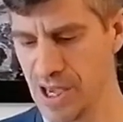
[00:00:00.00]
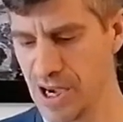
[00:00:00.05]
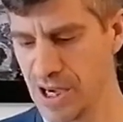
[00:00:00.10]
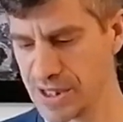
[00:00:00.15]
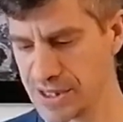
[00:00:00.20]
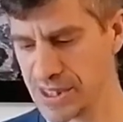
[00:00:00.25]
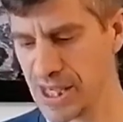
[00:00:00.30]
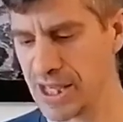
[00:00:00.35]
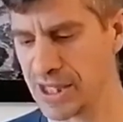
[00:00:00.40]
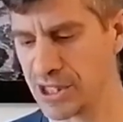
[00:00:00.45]

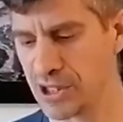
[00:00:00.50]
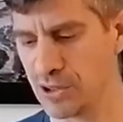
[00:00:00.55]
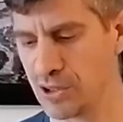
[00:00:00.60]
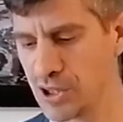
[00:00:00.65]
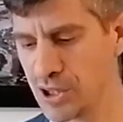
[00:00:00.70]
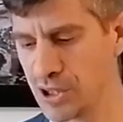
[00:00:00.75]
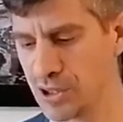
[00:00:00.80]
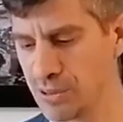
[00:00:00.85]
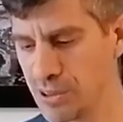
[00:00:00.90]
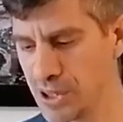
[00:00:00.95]
I thank you
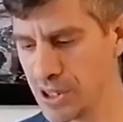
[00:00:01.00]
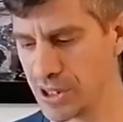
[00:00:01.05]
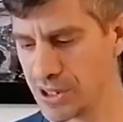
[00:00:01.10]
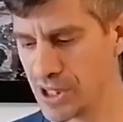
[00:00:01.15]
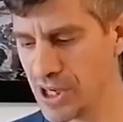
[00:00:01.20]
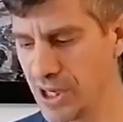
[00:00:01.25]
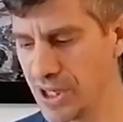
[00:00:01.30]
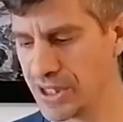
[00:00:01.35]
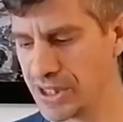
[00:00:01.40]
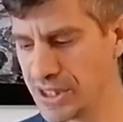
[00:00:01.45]
that you are not
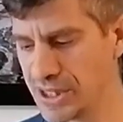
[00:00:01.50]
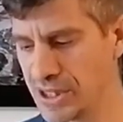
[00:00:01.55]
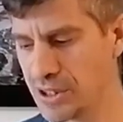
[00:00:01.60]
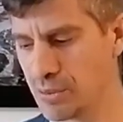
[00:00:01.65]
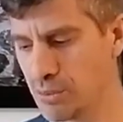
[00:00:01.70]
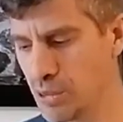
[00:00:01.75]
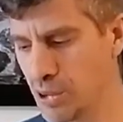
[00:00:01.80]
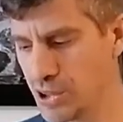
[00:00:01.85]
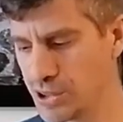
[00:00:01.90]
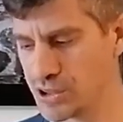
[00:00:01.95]
hiding in
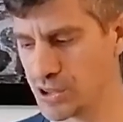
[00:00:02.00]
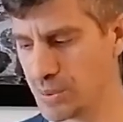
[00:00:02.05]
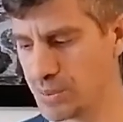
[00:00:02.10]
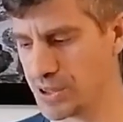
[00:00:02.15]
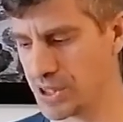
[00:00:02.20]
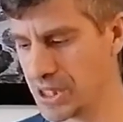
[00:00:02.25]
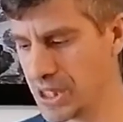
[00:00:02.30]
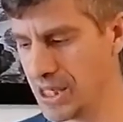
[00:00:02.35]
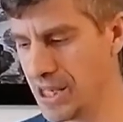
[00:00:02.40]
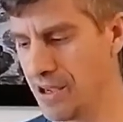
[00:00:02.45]
a wardrobe,
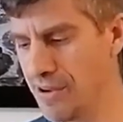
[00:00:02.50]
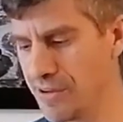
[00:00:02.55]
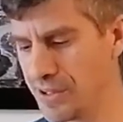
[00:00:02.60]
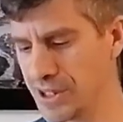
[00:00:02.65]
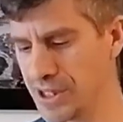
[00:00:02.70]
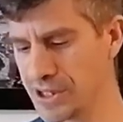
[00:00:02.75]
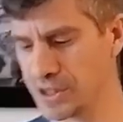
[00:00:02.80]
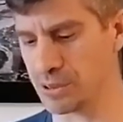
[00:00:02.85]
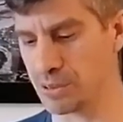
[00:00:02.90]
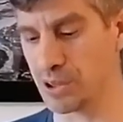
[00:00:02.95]

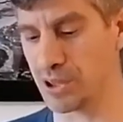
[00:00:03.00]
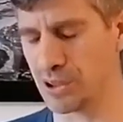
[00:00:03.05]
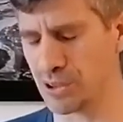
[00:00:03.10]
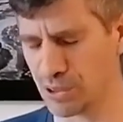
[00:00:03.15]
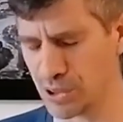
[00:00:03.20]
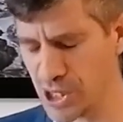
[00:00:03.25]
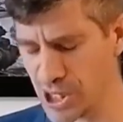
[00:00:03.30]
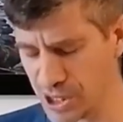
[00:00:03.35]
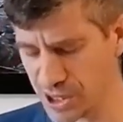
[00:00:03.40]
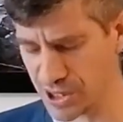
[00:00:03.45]
declaring that you are
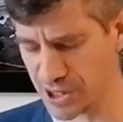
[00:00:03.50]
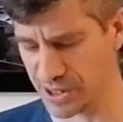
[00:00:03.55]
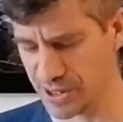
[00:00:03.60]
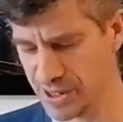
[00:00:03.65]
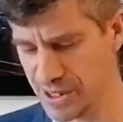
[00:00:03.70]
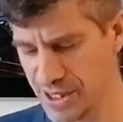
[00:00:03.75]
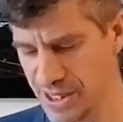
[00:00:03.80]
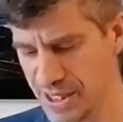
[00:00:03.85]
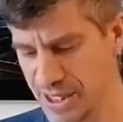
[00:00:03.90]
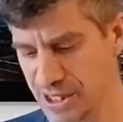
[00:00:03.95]
no longer
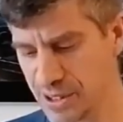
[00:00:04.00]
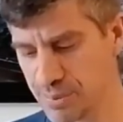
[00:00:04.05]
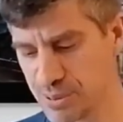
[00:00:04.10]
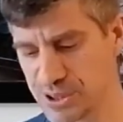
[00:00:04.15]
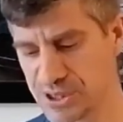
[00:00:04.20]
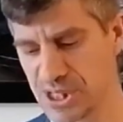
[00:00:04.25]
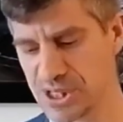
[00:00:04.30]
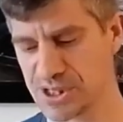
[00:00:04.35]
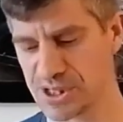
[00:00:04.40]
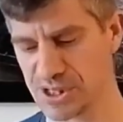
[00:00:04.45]
in a
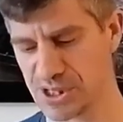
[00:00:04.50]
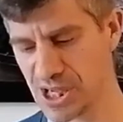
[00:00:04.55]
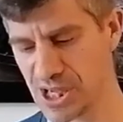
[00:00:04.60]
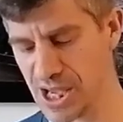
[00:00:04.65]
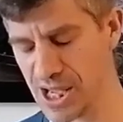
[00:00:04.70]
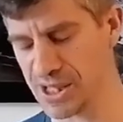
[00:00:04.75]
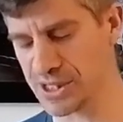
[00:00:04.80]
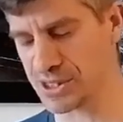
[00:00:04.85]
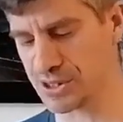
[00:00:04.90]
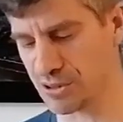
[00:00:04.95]
position to
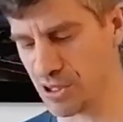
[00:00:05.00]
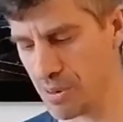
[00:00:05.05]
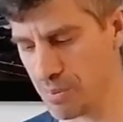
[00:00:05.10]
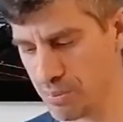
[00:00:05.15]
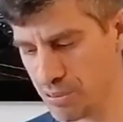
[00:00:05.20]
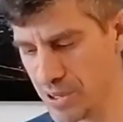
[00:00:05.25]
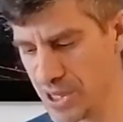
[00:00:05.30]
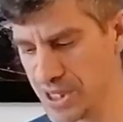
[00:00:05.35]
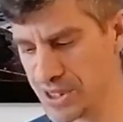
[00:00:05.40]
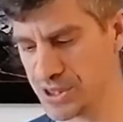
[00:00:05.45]
answer our
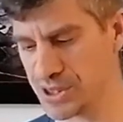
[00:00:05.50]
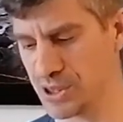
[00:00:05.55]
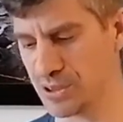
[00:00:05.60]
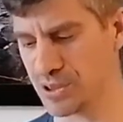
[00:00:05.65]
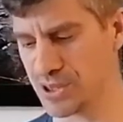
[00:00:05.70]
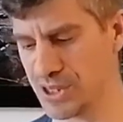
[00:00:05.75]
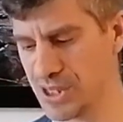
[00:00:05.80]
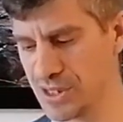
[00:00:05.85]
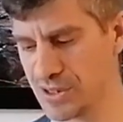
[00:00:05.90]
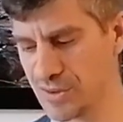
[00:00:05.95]
prayers due
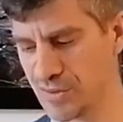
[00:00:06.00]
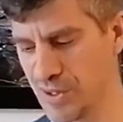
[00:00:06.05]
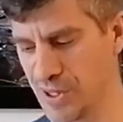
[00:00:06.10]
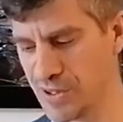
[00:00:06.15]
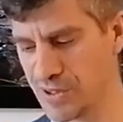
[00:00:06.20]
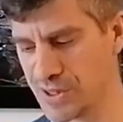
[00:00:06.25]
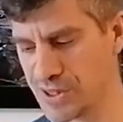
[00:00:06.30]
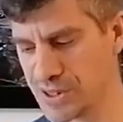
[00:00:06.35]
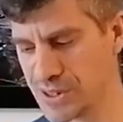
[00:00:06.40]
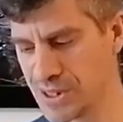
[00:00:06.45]
to this
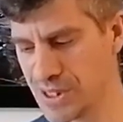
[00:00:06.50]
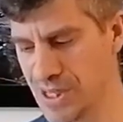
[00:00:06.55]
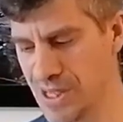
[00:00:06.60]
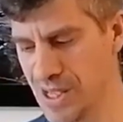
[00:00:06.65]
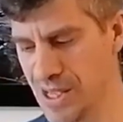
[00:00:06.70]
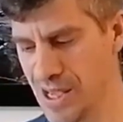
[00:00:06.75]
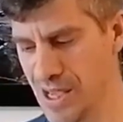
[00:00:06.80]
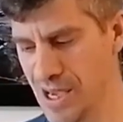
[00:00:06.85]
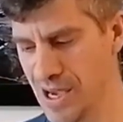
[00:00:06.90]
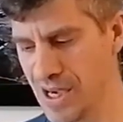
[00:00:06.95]
virus.
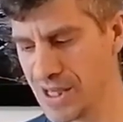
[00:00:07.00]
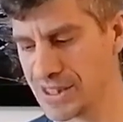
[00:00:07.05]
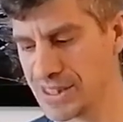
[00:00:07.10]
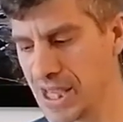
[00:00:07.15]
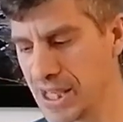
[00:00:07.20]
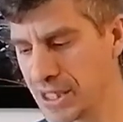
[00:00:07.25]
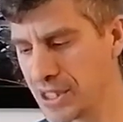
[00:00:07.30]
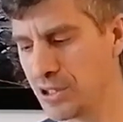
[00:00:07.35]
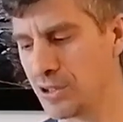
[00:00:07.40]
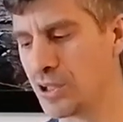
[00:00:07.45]
I
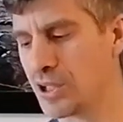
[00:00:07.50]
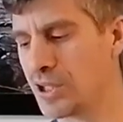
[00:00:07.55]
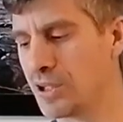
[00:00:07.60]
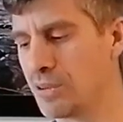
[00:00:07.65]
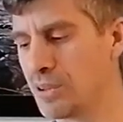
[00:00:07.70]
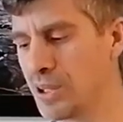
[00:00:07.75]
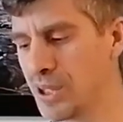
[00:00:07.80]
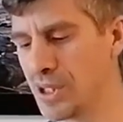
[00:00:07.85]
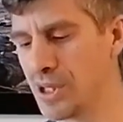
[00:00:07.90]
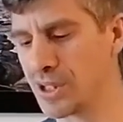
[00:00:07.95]
thank you that
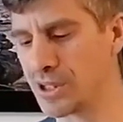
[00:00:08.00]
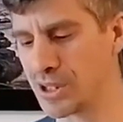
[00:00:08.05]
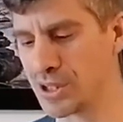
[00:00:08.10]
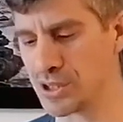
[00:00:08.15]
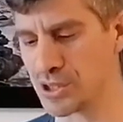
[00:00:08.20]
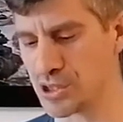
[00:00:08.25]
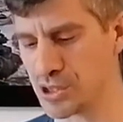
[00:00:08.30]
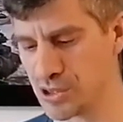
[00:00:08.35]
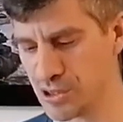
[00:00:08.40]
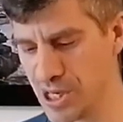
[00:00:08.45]
you are not
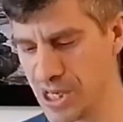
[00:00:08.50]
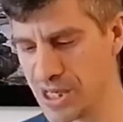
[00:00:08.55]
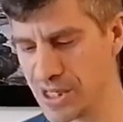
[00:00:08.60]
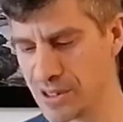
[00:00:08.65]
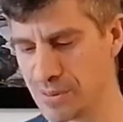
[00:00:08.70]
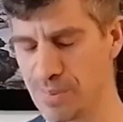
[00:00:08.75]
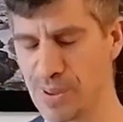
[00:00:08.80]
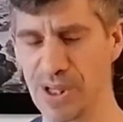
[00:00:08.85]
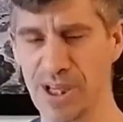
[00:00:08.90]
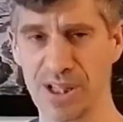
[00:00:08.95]

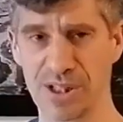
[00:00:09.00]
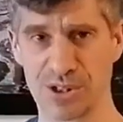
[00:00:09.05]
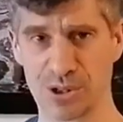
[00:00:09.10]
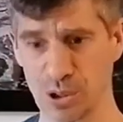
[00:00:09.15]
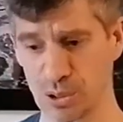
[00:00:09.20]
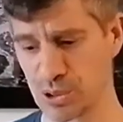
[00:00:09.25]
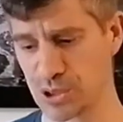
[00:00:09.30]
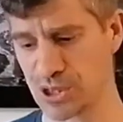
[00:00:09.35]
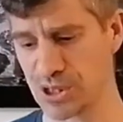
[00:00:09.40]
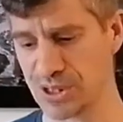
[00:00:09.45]
constrained by our
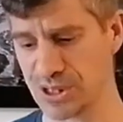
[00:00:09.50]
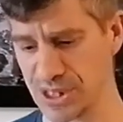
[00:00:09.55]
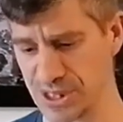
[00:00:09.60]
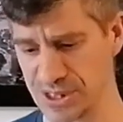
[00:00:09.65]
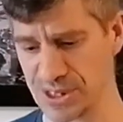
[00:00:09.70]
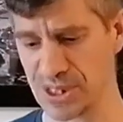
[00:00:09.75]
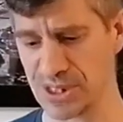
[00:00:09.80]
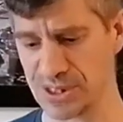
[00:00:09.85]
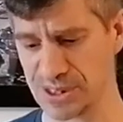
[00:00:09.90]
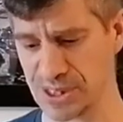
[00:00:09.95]
social
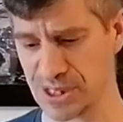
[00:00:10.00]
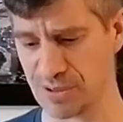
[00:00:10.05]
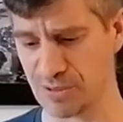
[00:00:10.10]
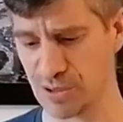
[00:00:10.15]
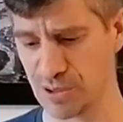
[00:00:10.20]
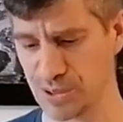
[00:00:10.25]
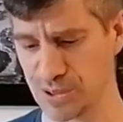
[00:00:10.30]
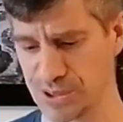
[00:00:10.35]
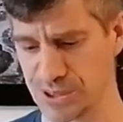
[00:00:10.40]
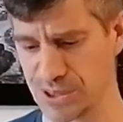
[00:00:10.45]
distancing
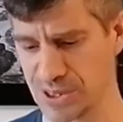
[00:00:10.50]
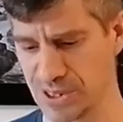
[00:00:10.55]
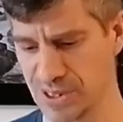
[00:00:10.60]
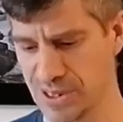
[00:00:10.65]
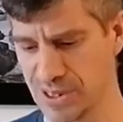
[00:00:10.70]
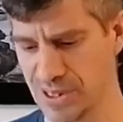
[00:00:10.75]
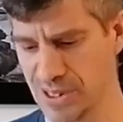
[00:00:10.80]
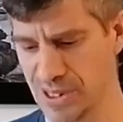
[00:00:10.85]
rules.